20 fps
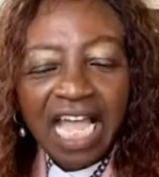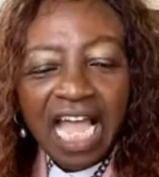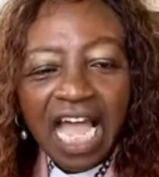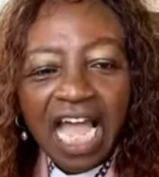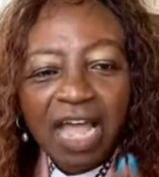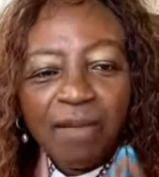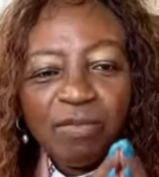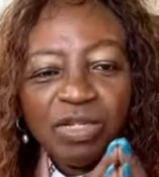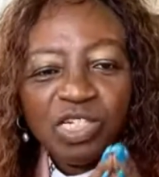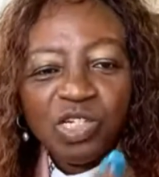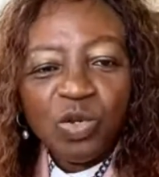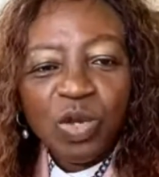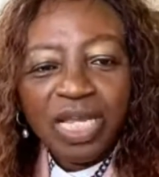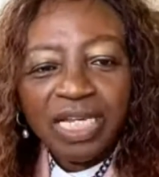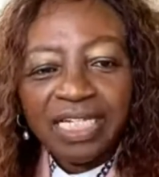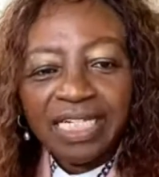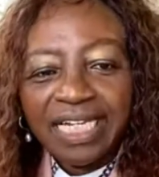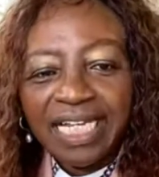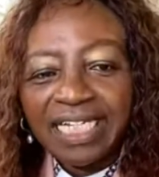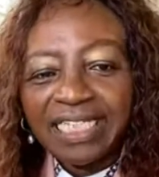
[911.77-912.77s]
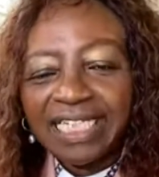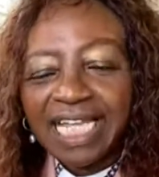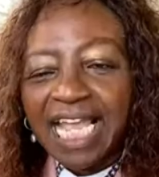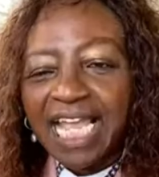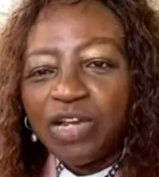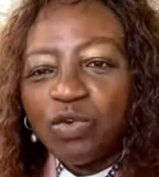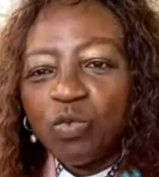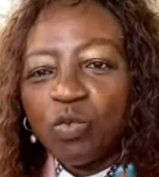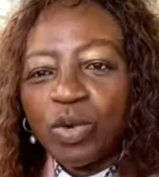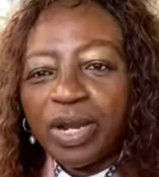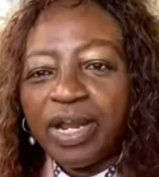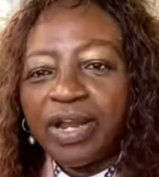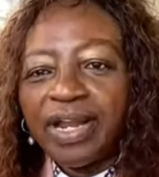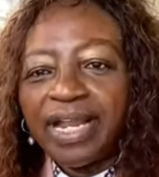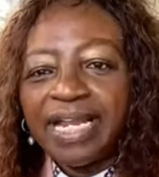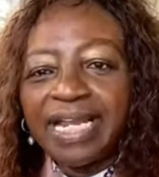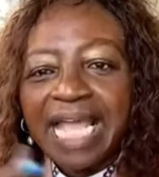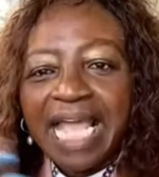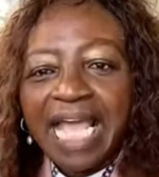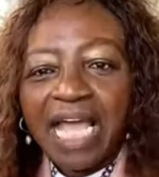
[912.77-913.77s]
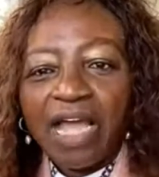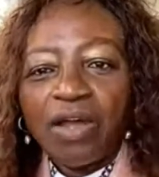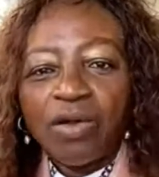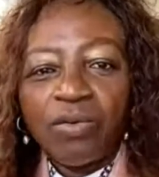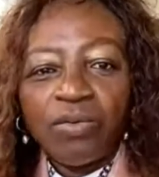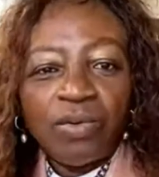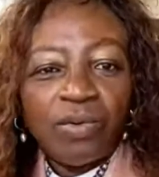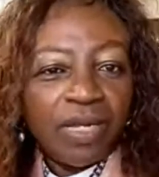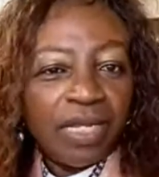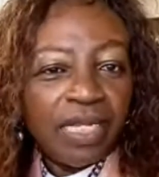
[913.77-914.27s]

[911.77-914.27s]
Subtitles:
How much do I collect, and where and how,